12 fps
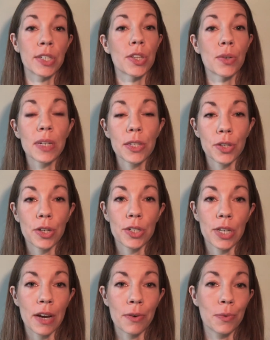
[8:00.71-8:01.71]
into the
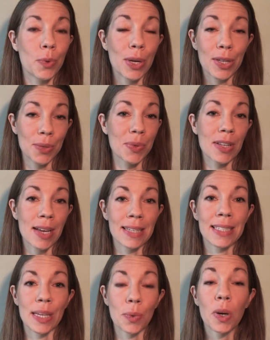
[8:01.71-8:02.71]
research, I quickly
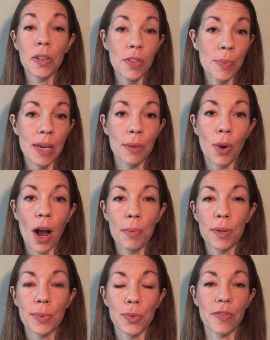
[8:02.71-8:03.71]
realized that one of the big
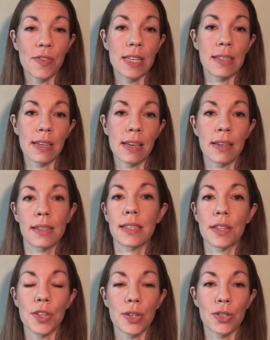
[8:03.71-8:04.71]
problems we're facing is
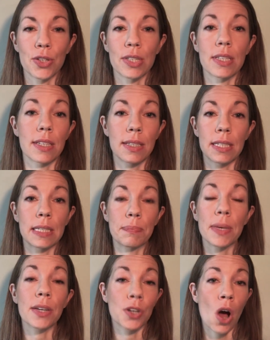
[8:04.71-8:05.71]
that there's just this
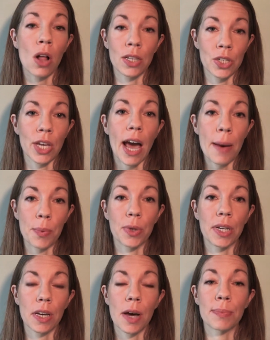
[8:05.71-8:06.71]
big knowledge gap
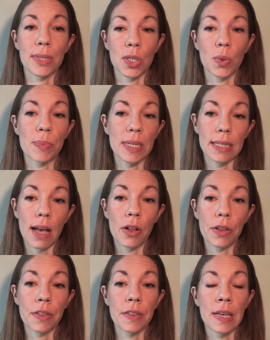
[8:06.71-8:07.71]
when it comes to women's
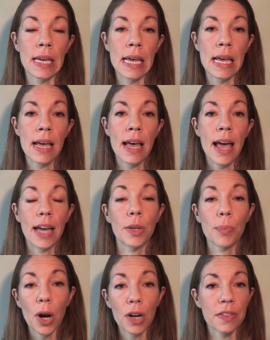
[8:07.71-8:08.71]
health. And
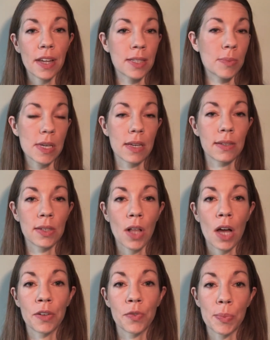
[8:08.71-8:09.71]
in part, that's because a
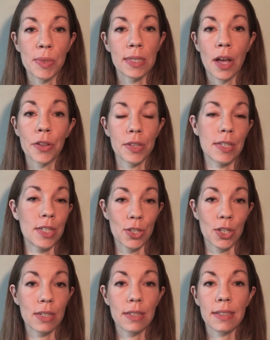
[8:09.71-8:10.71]
lot of women's health
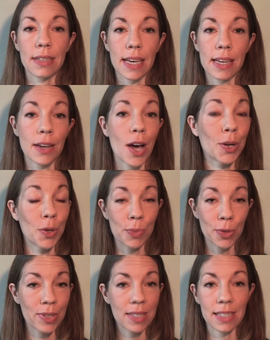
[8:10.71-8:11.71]
conditions, like
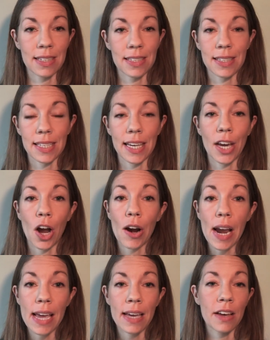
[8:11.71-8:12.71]
autoimmune diseases like
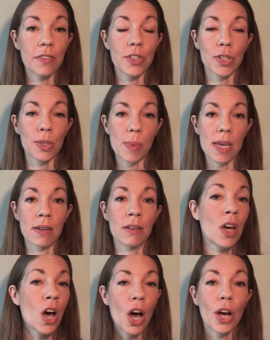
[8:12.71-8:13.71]
RA, have just been
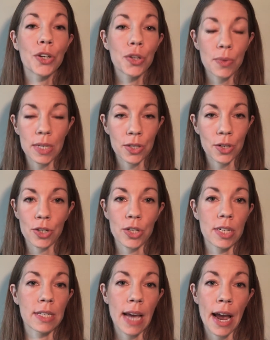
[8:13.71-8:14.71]
under
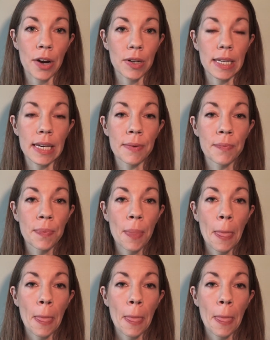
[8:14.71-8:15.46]
researched entirely.